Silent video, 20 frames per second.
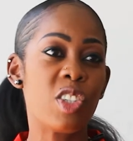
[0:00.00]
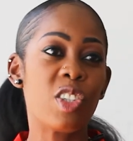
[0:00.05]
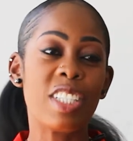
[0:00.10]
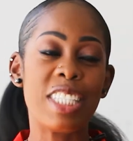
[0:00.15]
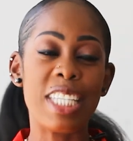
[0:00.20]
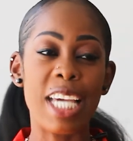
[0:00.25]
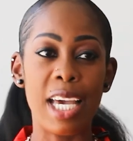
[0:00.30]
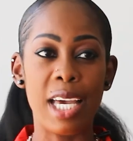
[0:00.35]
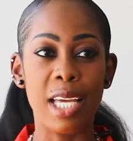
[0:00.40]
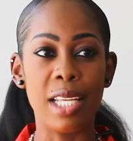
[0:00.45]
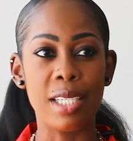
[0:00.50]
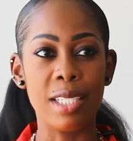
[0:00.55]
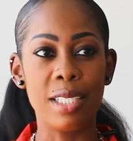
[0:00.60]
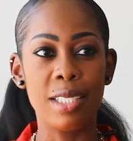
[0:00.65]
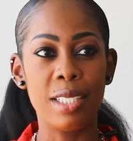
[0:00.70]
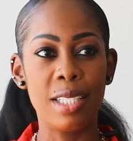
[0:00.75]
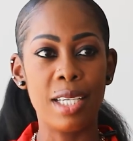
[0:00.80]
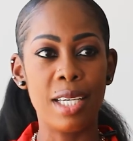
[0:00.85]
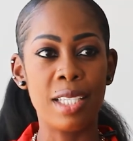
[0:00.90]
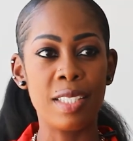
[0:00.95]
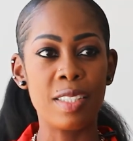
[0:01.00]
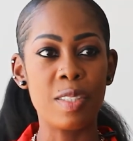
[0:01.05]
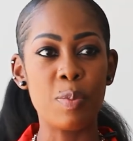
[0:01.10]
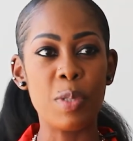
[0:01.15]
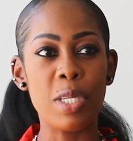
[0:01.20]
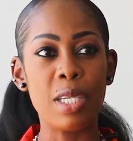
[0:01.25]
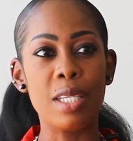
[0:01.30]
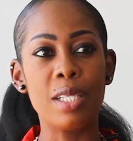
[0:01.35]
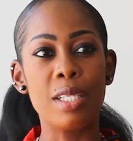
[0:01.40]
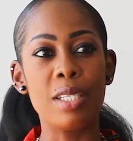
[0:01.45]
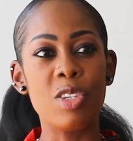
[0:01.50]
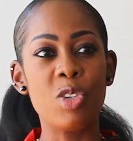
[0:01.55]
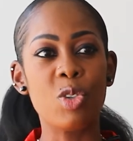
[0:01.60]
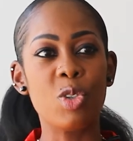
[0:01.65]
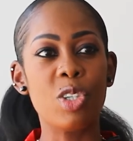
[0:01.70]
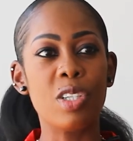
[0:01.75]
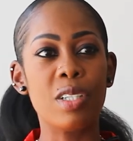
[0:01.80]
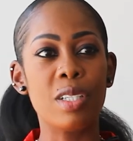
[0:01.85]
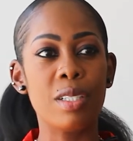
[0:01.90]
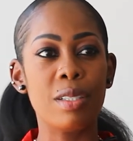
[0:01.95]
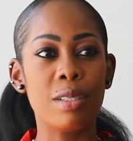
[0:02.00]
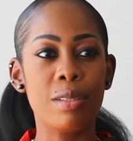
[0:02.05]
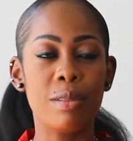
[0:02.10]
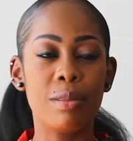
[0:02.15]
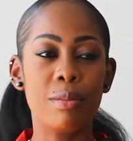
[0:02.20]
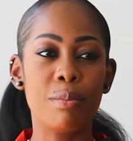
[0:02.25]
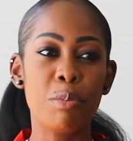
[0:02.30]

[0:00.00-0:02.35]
your dad as being your